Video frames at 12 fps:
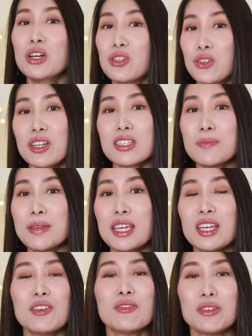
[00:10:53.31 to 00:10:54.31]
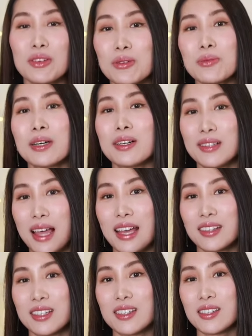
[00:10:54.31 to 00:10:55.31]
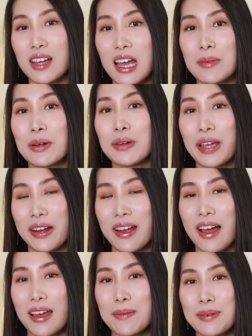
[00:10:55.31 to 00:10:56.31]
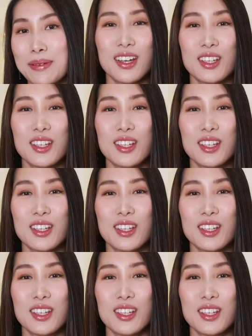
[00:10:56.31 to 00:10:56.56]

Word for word: Trust me, you will like this TYMO Air Hype.